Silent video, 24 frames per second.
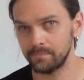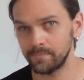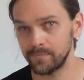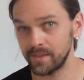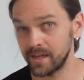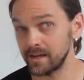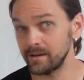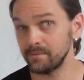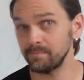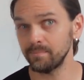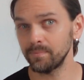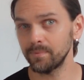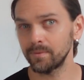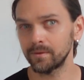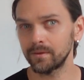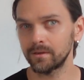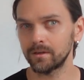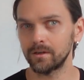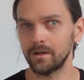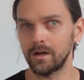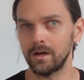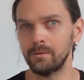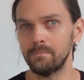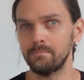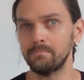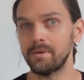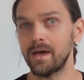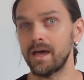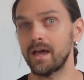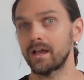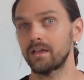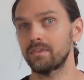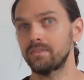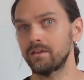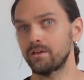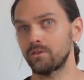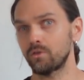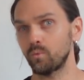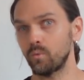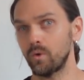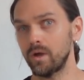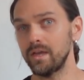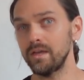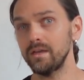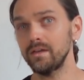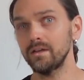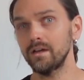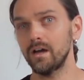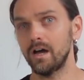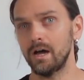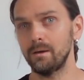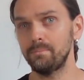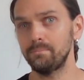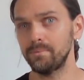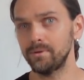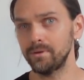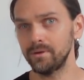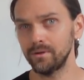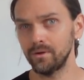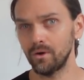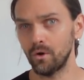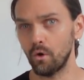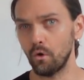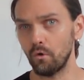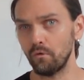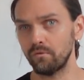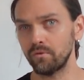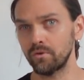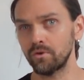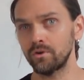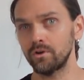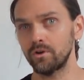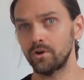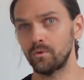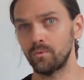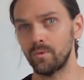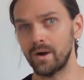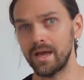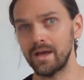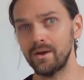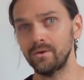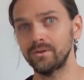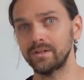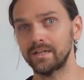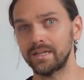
Then come back the other way, up, over, around